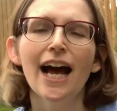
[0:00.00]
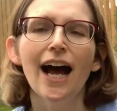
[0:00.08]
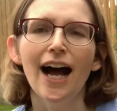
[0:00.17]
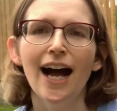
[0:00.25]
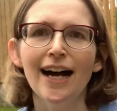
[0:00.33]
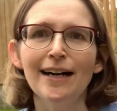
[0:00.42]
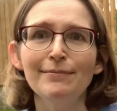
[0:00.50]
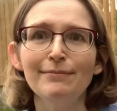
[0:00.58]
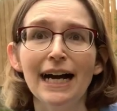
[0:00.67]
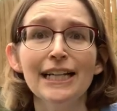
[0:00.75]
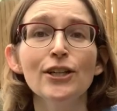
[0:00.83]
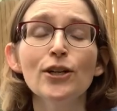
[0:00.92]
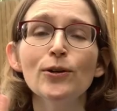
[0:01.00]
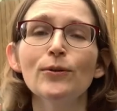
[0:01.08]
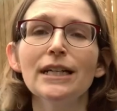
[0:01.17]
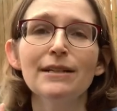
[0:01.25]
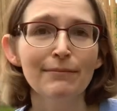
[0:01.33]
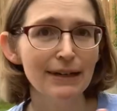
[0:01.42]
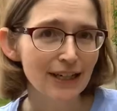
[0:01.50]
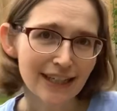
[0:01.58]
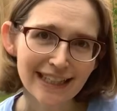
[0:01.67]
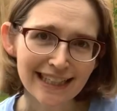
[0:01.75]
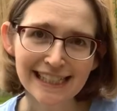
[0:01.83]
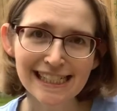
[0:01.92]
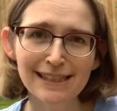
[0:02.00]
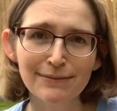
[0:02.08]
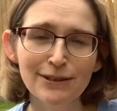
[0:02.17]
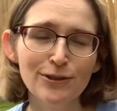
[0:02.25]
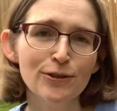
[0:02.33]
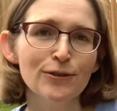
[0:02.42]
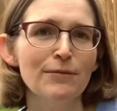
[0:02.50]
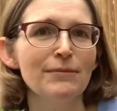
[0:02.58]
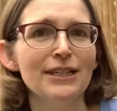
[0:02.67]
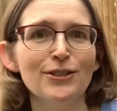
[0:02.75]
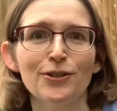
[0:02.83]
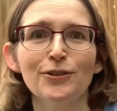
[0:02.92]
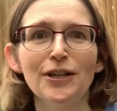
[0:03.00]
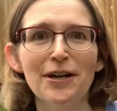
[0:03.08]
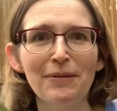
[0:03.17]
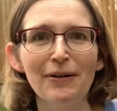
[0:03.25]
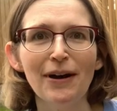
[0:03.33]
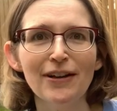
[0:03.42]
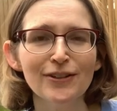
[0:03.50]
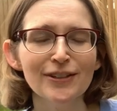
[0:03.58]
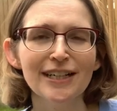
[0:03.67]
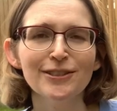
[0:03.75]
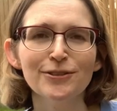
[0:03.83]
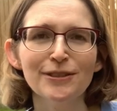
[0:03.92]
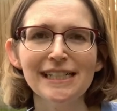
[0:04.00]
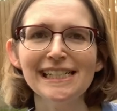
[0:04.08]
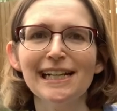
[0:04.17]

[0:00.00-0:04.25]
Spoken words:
I know in America this to be true. I'm not sure about other countries.